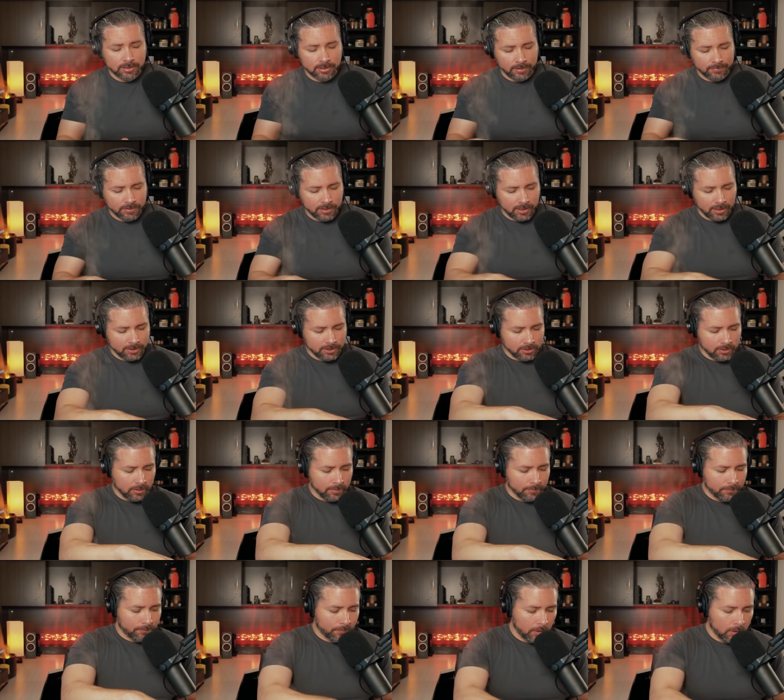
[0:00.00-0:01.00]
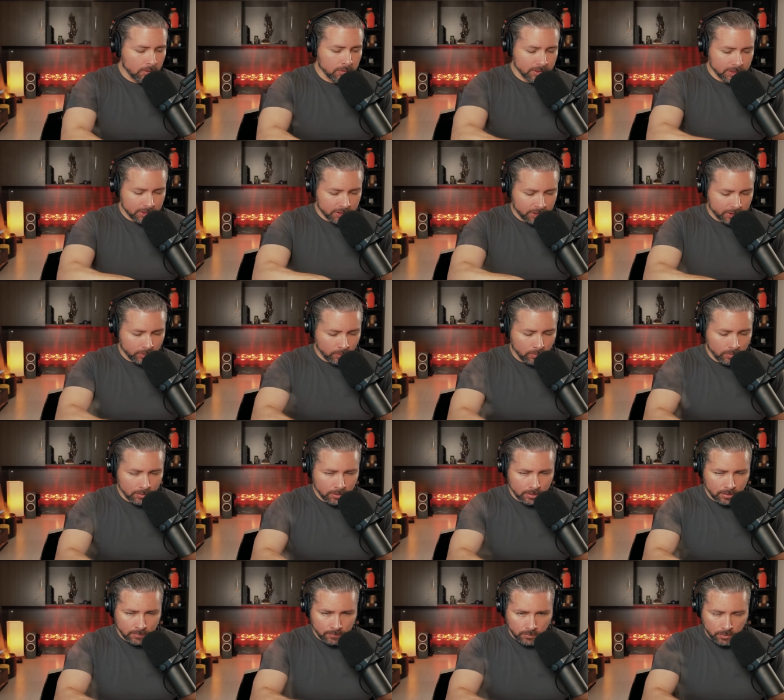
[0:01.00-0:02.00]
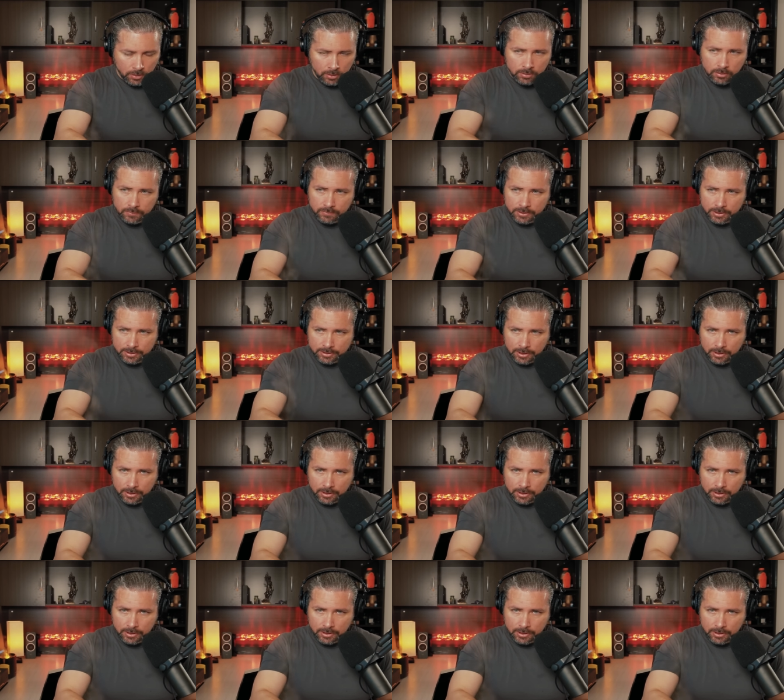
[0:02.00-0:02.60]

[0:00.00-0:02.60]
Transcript: And if they start falling short of all of these